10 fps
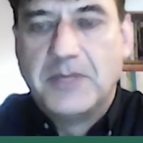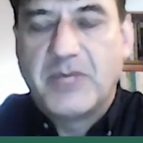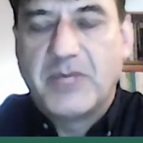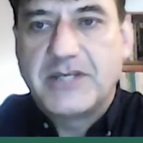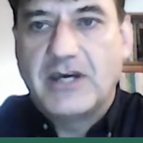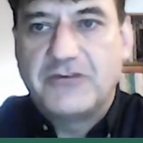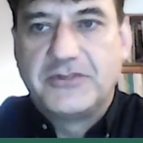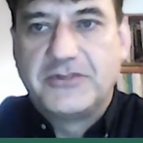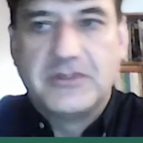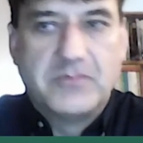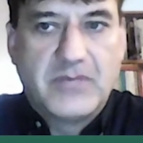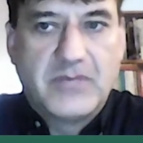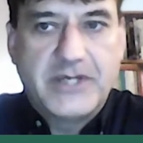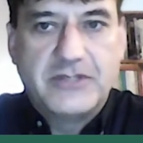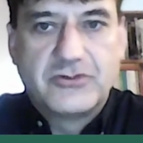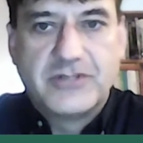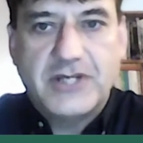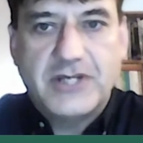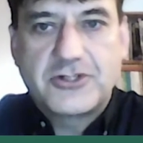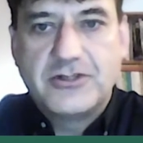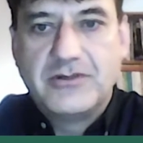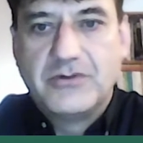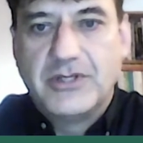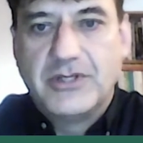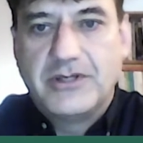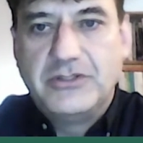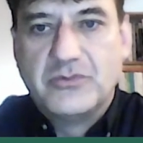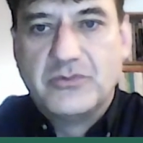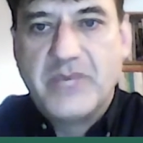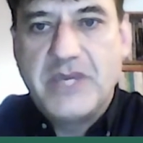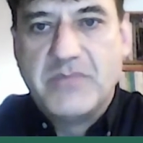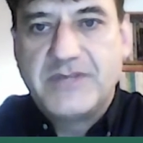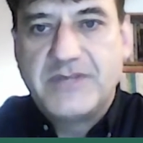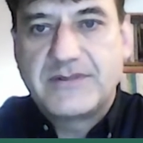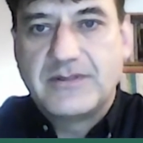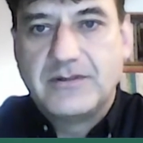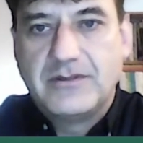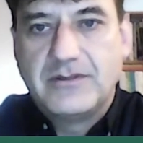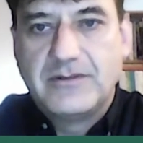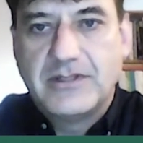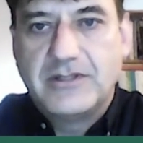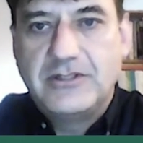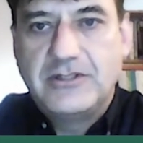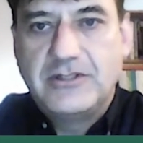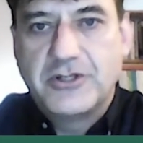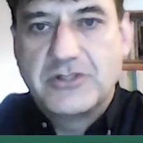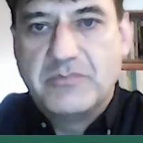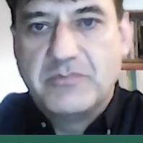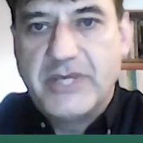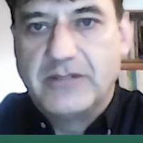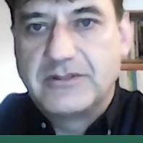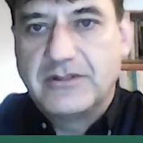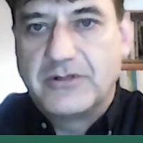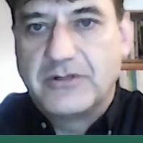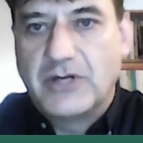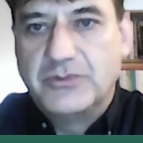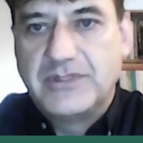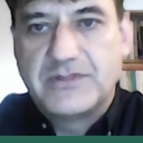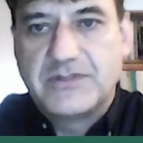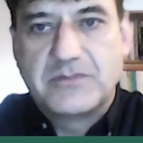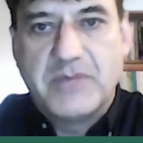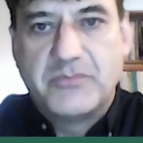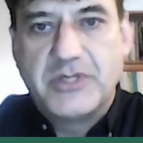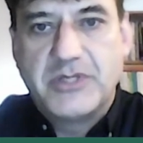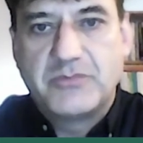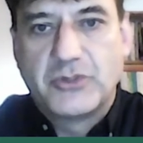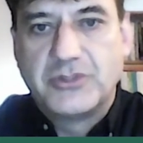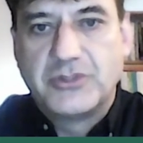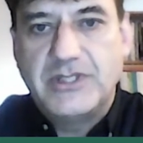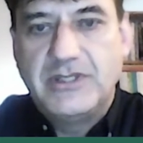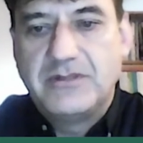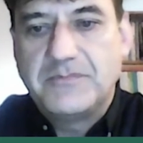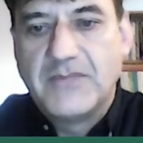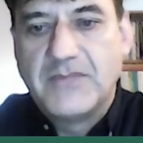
But after my introduction, you may miss the detergent belt around this membrane protein.